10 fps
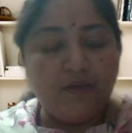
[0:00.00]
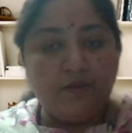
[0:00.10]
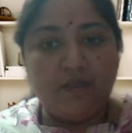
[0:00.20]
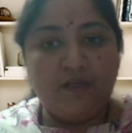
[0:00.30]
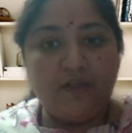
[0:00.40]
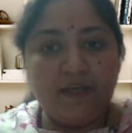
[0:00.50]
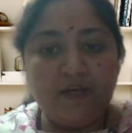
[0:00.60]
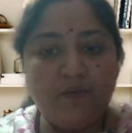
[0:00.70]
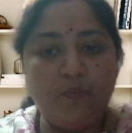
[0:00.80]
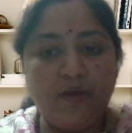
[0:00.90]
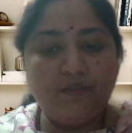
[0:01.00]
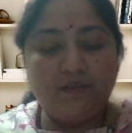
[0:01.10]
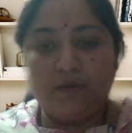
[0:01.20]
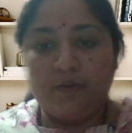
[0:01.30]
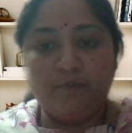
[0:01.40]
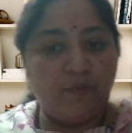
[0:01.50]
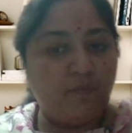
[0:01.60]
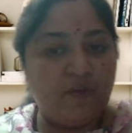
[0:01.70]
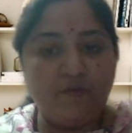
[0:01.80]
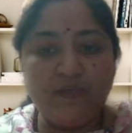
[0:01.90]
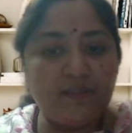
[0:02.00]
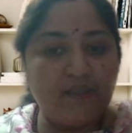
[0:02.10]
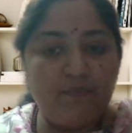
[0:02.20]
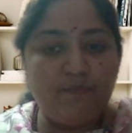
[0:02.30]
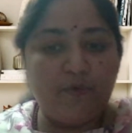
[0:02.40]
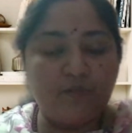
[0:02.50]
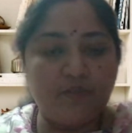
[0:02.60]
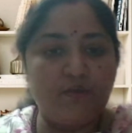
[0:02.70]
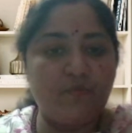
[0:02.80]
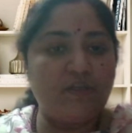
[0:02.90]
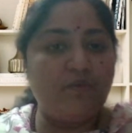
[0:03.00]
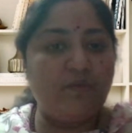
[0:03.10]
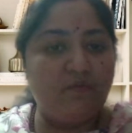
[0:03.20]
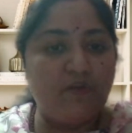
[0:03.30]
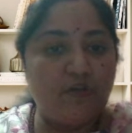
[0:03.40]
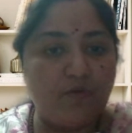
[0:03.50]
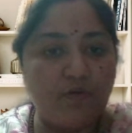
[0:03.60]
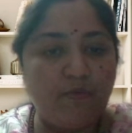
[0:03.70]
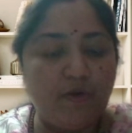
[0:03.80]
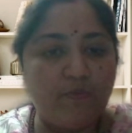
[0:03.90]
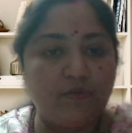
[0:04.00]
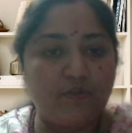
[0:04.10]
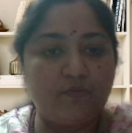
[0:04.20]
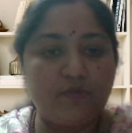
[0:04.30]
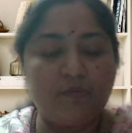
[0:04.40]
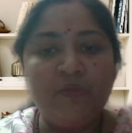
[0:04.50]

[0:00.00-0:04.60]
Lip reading: The negative ones, when we say positivity, when we talk about positivism,